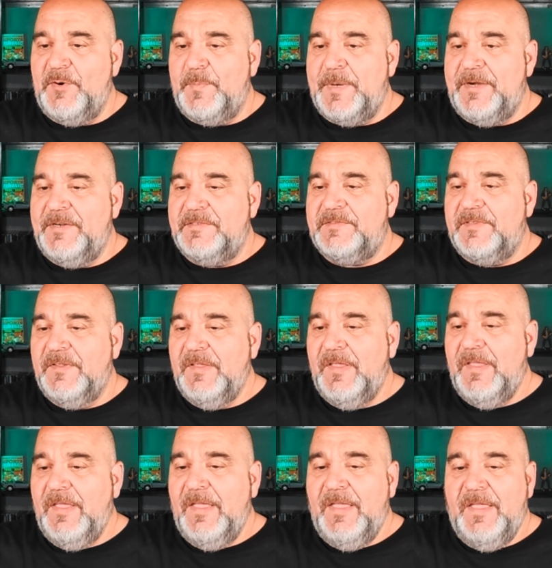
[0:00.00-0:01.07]
appearance.
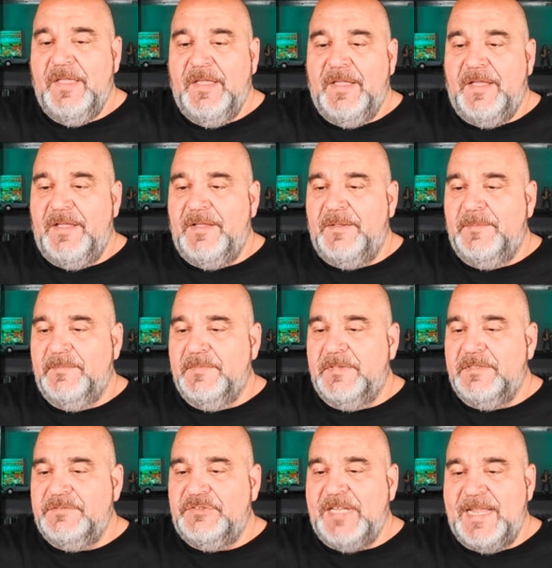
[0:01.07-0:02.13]

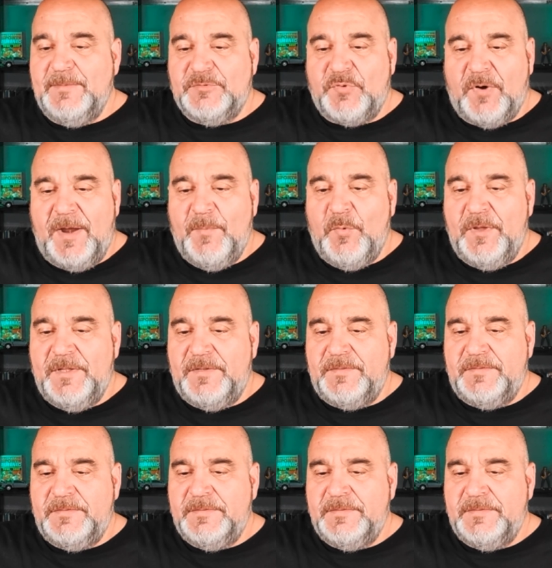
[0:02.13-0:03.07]
James Cromwell,